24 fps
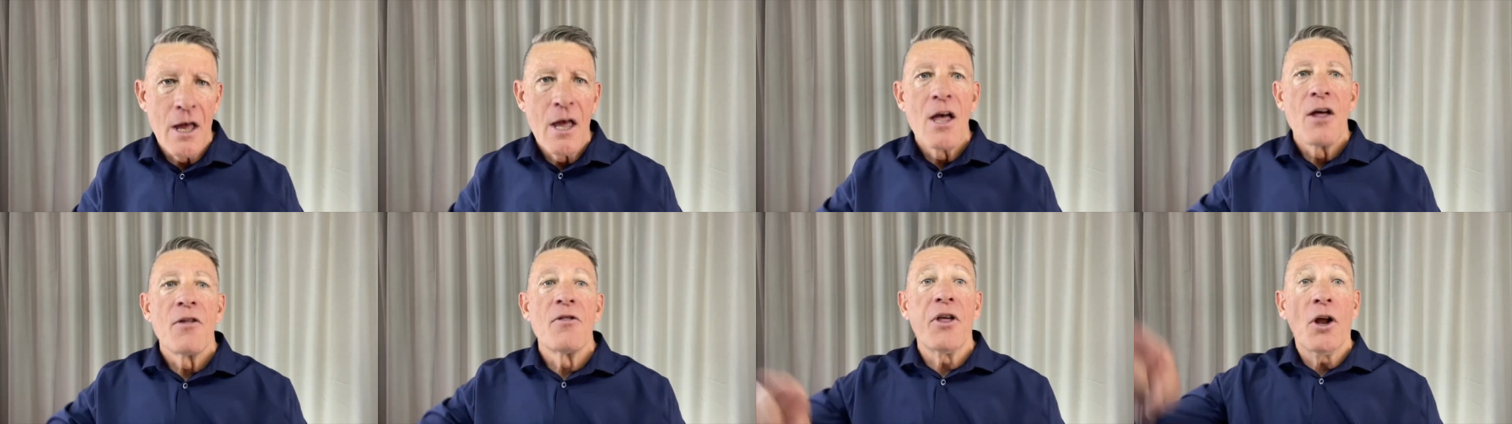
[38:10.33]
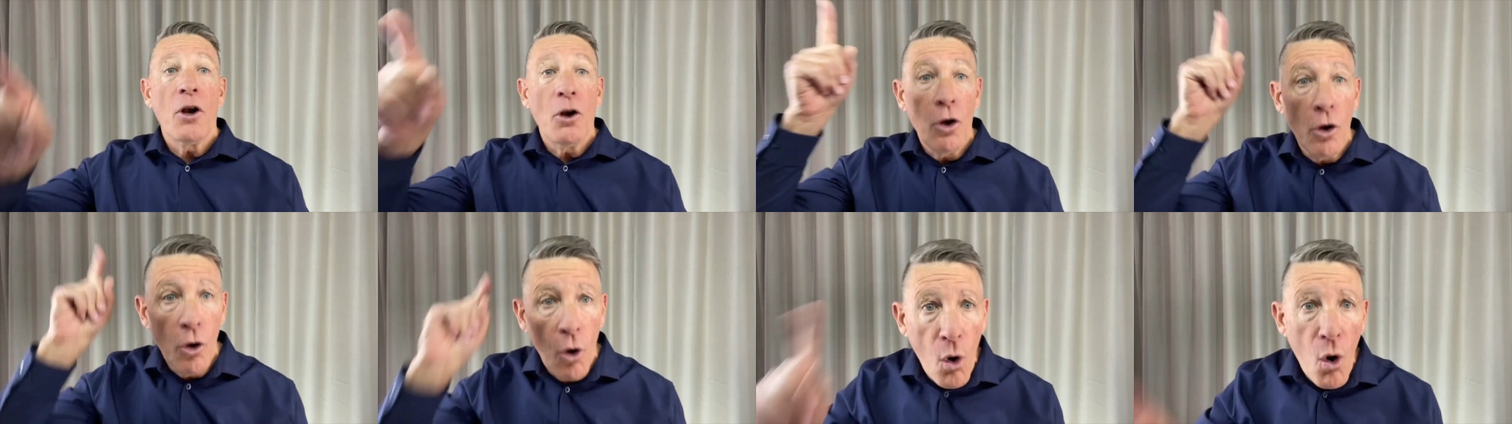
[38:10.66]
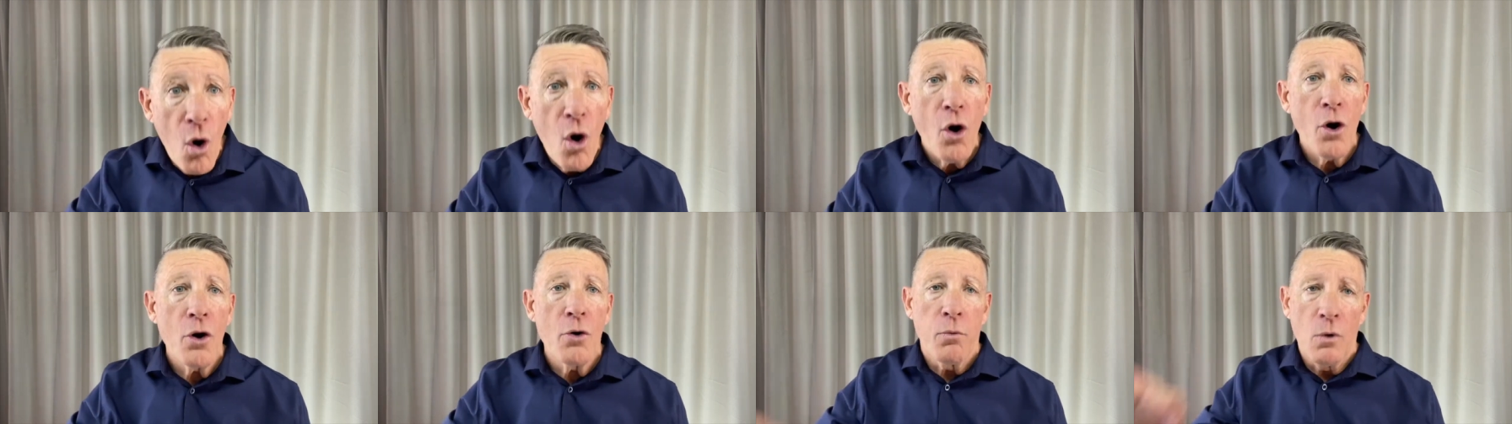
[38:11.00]
The
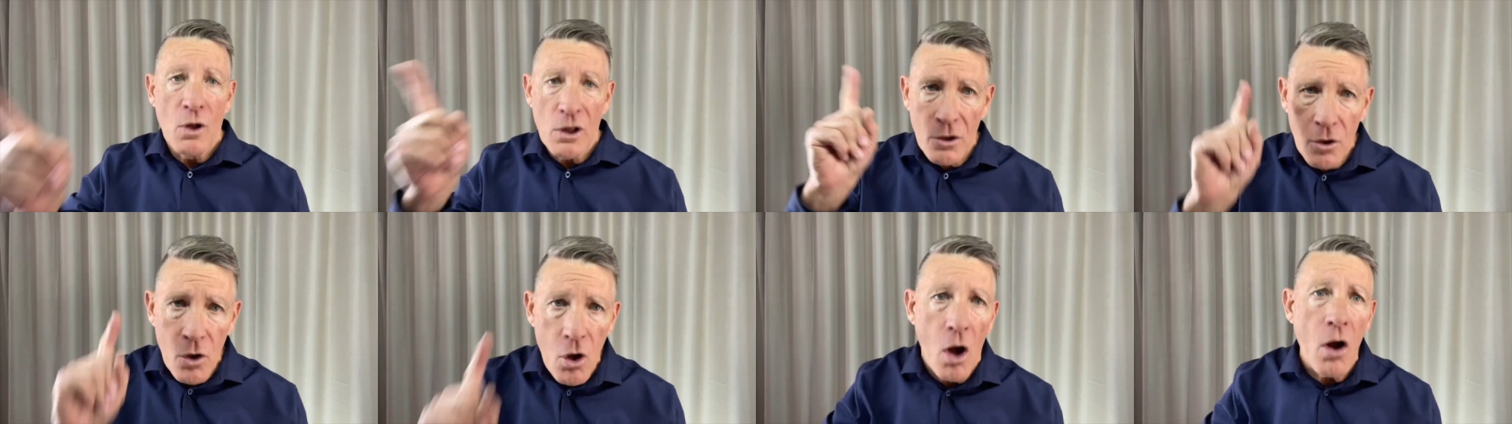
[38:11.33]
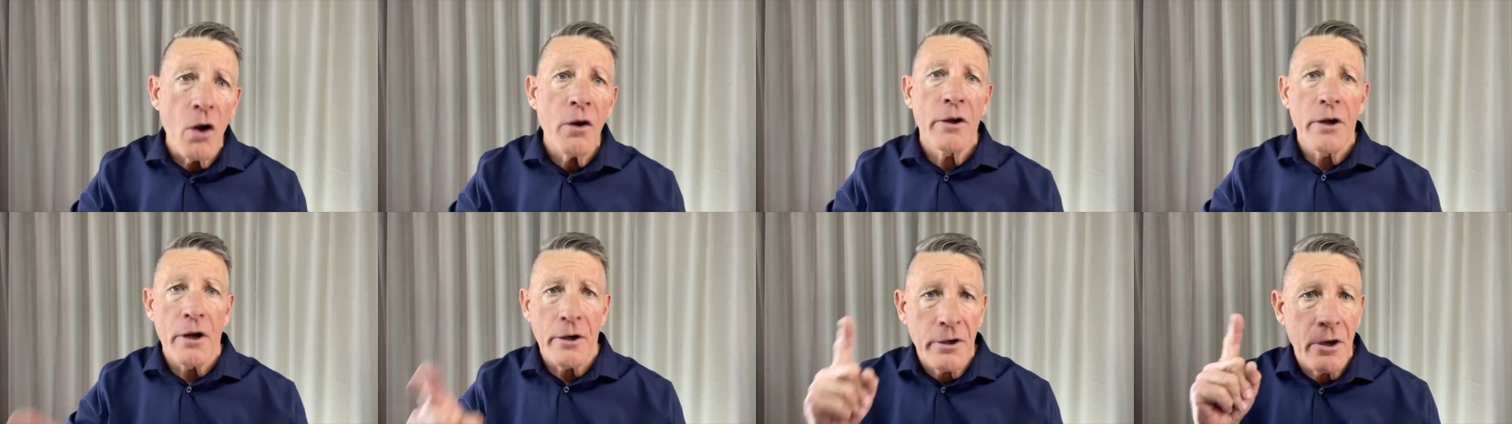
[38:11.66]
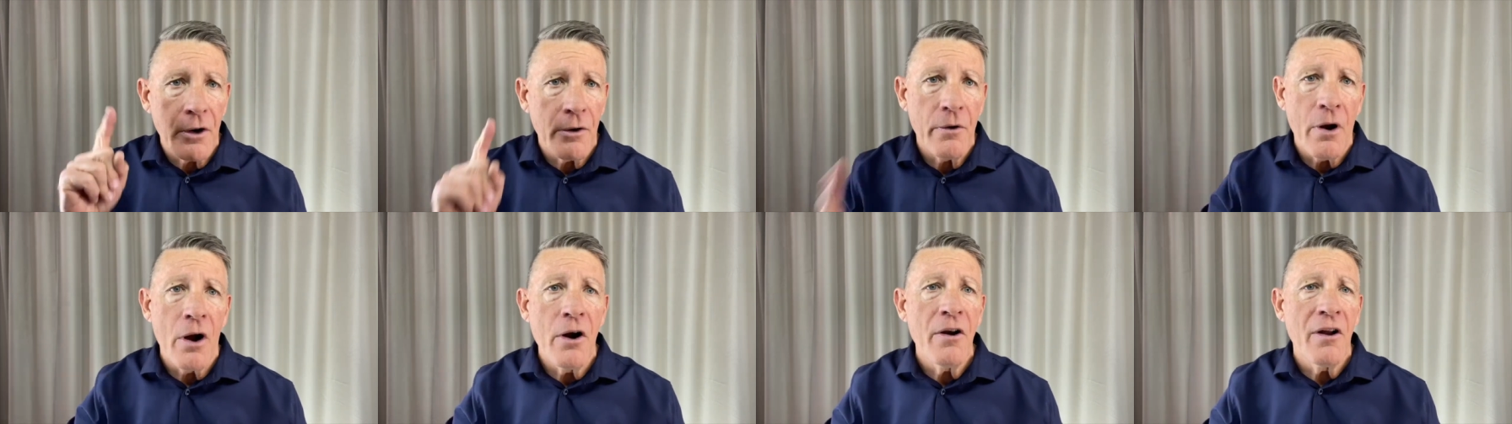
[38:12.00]
Lord will conquer
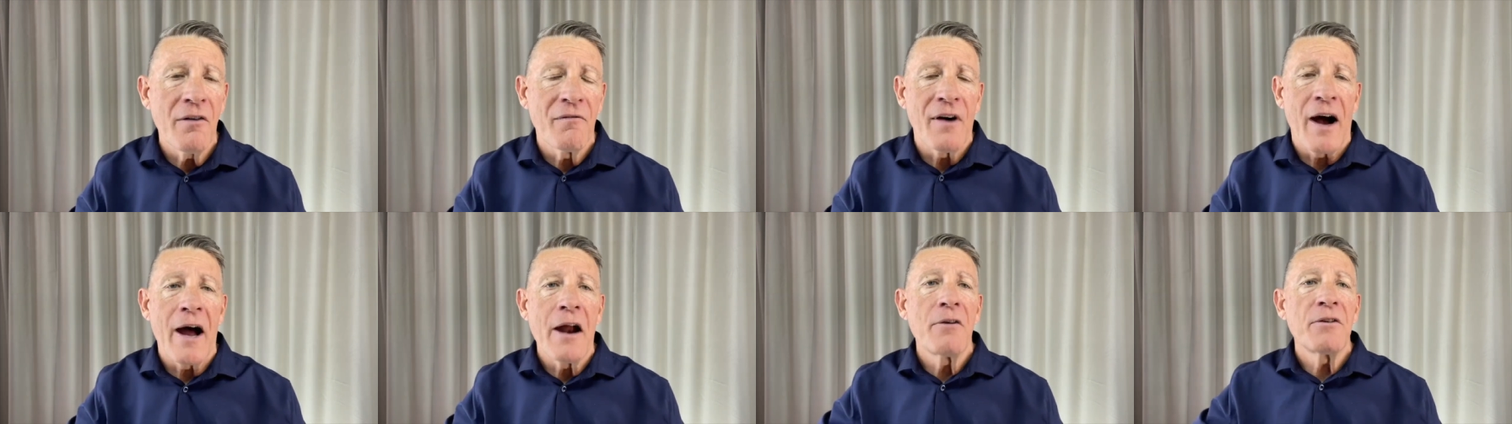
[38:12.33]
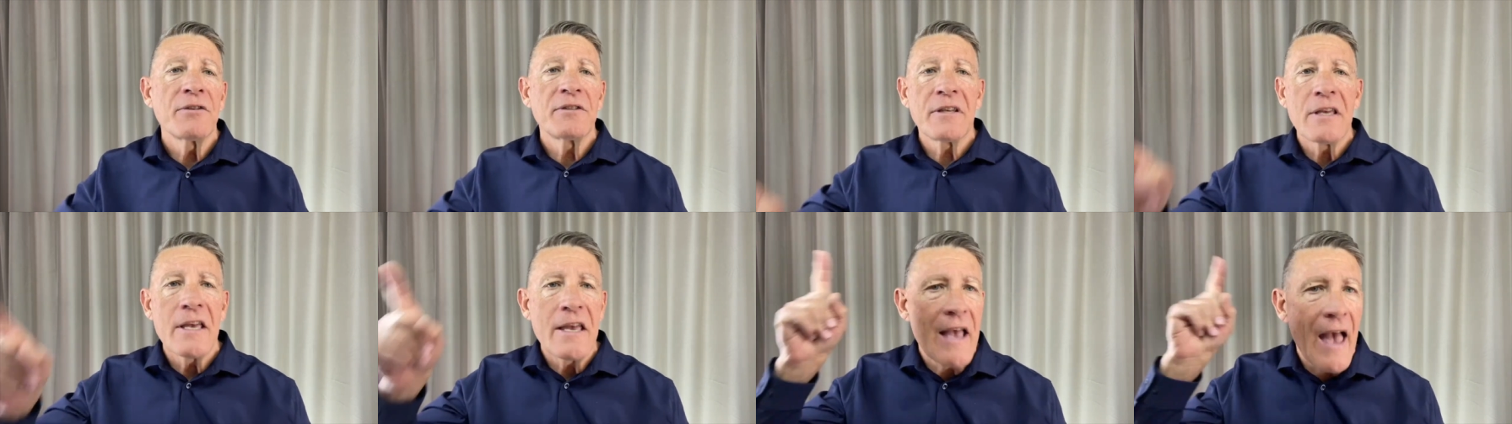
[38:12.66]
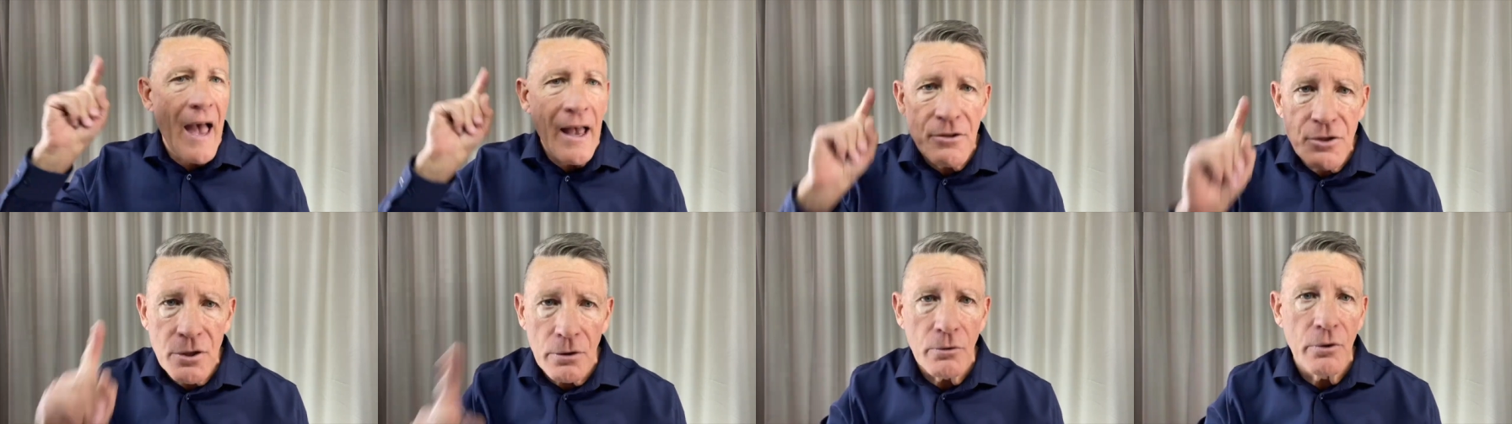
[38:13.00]
coronavirus. He
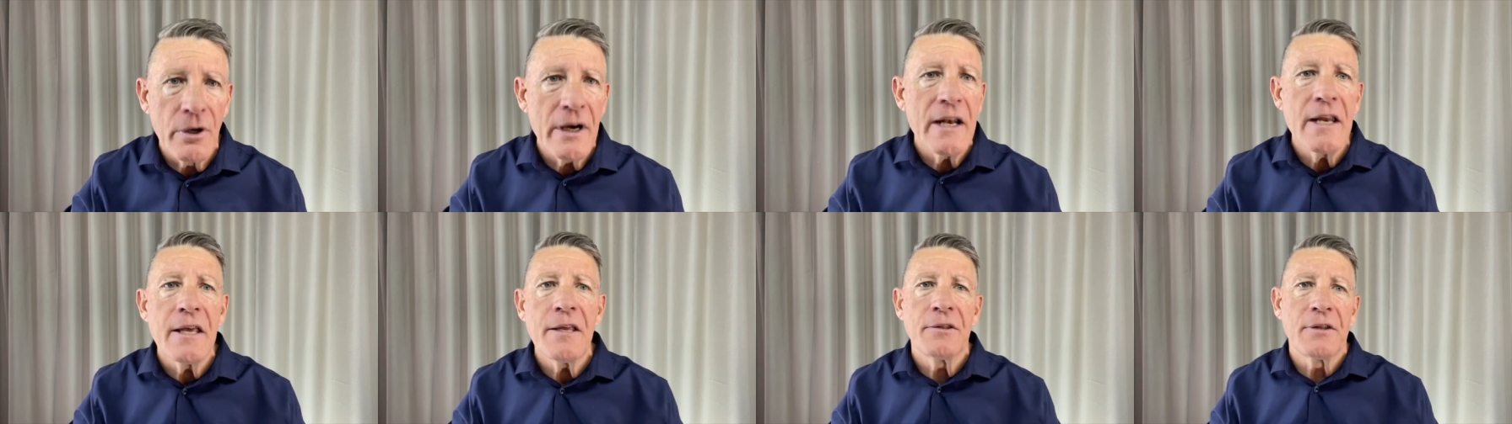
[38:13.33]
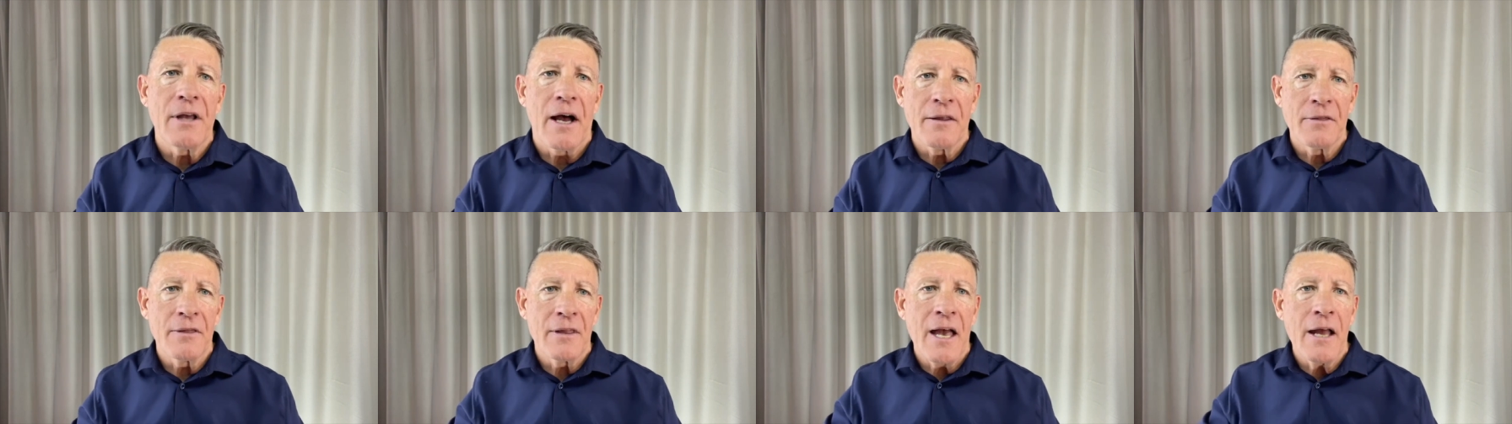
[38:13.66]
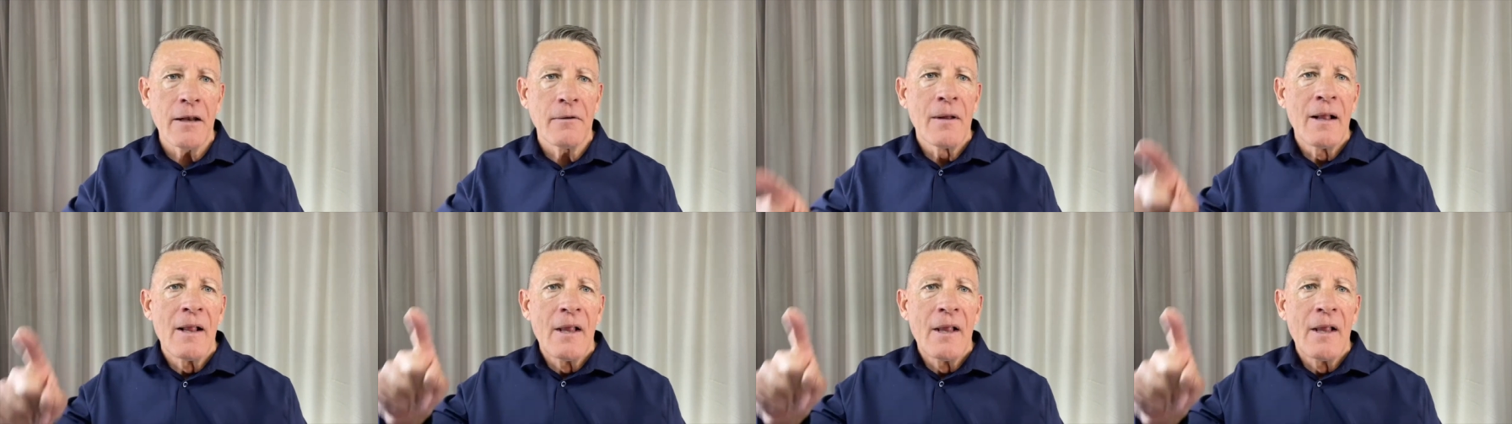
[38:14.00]
has already done that.